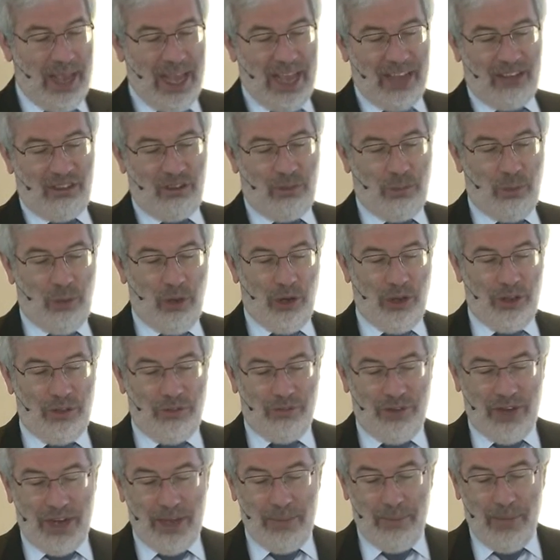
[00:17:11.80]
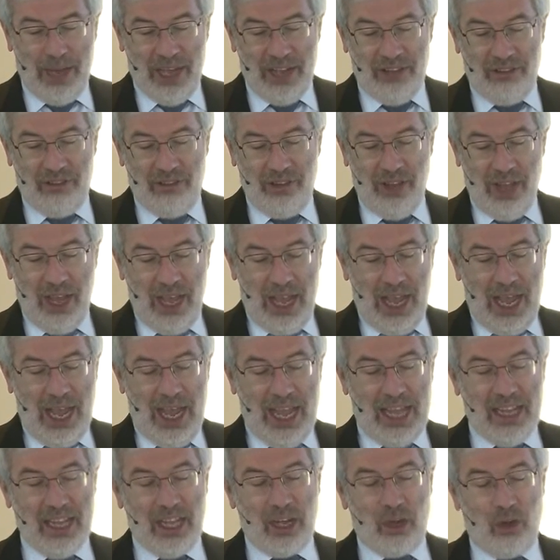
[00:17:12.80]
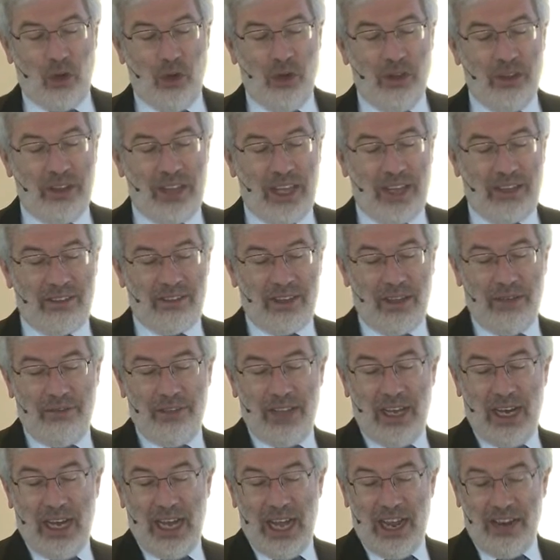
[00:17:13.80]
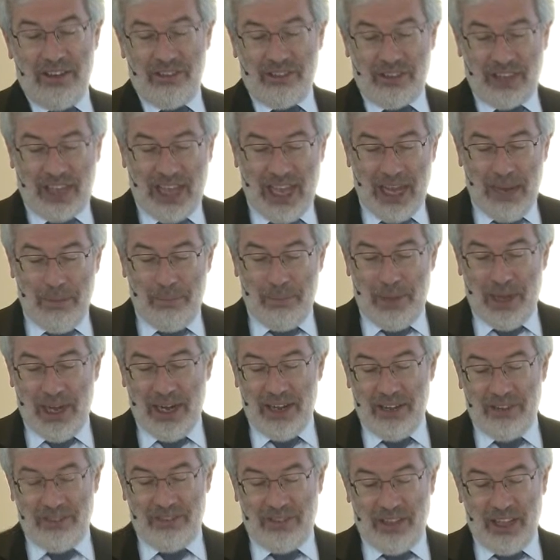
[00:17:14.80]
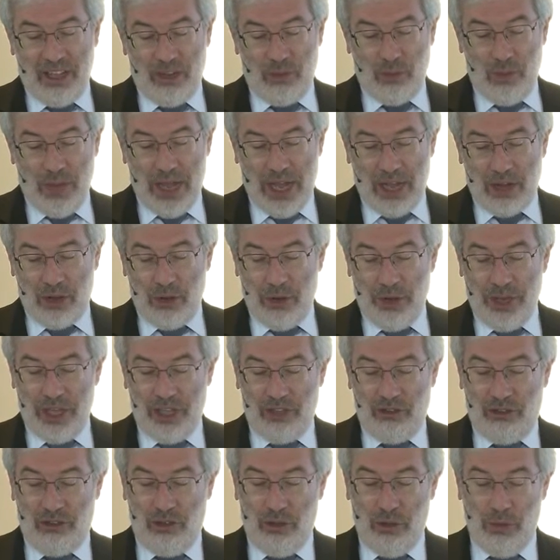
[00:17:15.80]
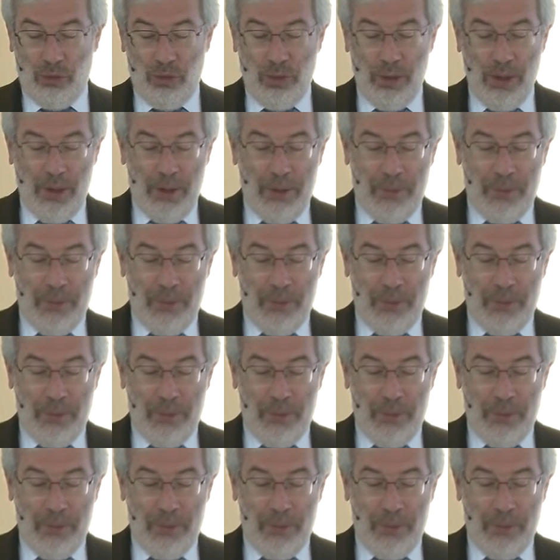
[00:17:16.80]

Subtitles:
exploit very much in the context of the large-scale pilots that we are going to